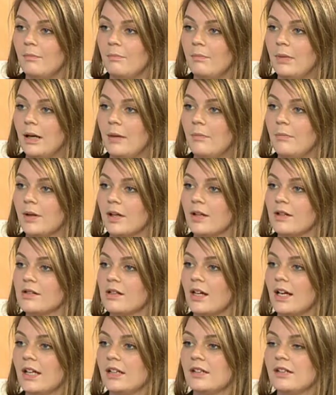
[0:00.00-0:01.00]
but because
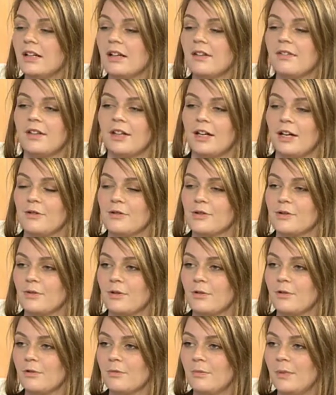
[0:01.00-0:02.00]
I had nothing else
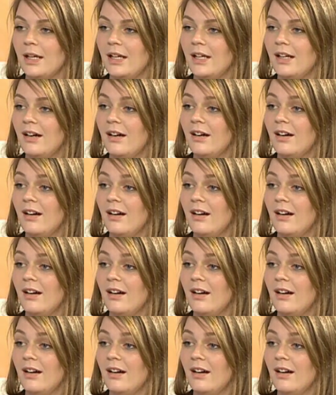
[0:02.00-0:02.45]
wrong with me,